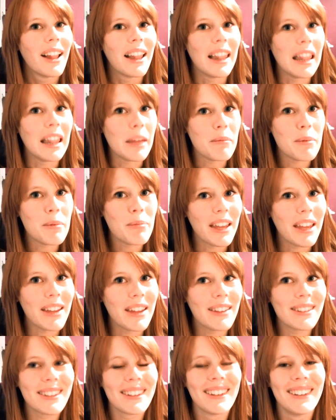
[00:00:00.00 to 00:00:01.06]
let me play
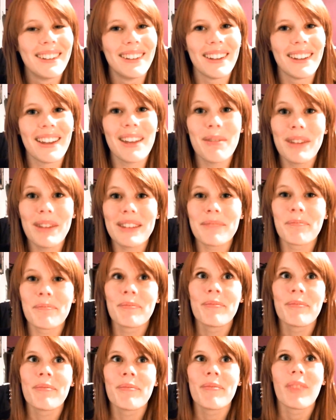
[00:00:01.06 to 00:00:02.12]
it.
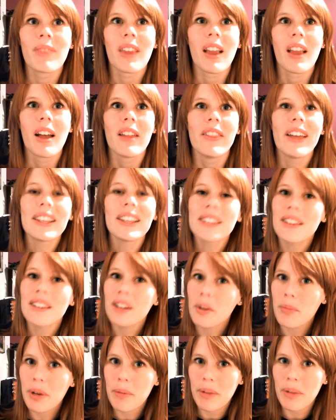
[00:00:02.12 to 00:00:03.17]
Anyways, that's a
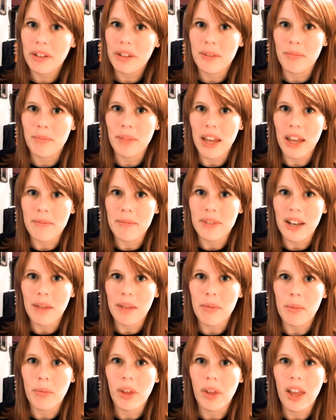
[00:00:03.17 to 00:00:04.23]
little bit about some games that I've
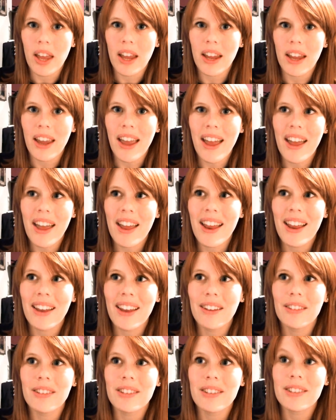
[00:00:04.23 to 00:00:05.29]
been playing,
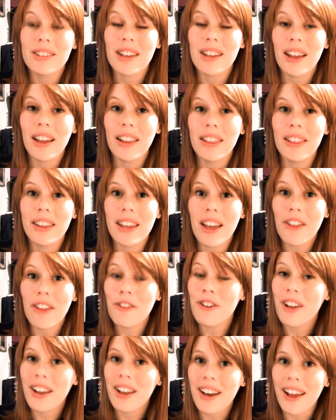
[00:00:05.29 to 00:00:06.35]
and the other
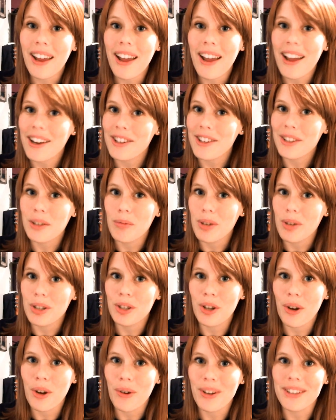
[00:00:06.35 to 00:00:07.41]
night I actually went to
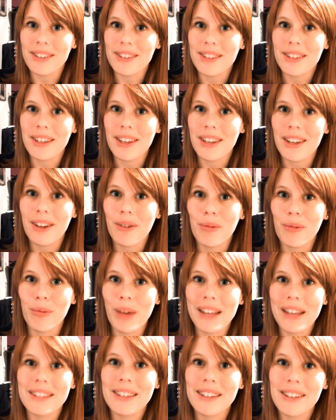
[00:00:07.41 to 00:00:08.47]
go and see
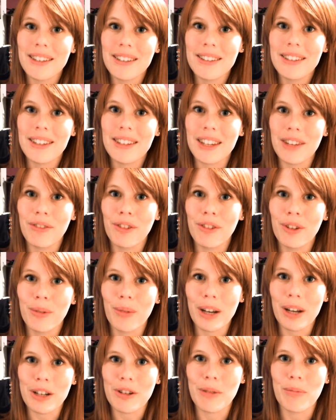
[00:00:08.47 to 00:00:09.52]
Resident Evil
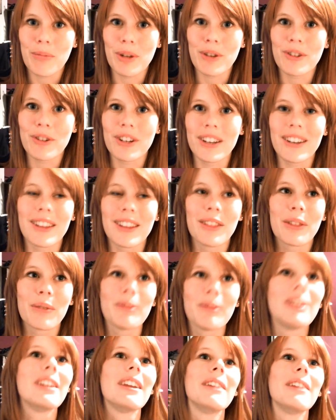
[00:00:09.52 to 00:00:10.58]
Retribution in
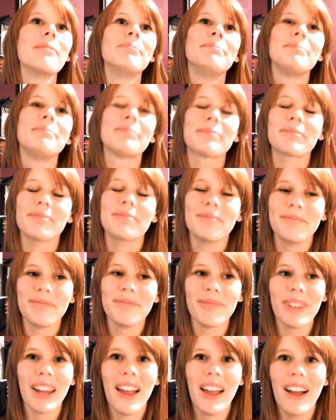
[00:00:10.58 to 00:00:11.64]
3D.
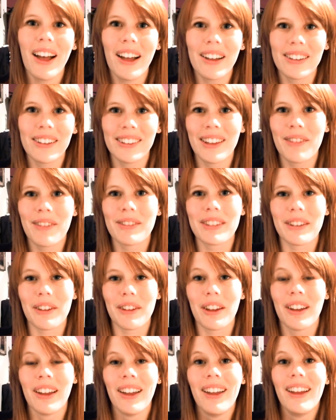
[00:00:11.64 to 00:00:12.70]
That was a
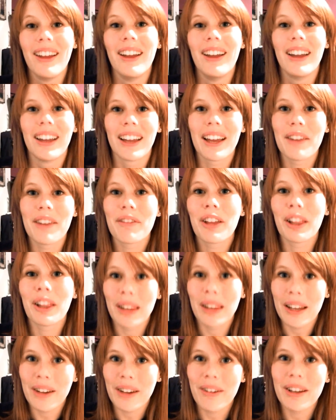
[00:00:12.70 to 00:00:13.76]
kind of
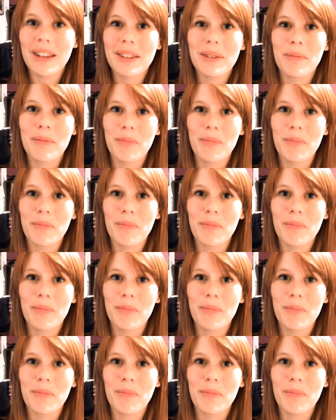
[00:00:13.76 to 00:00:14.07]
hilarious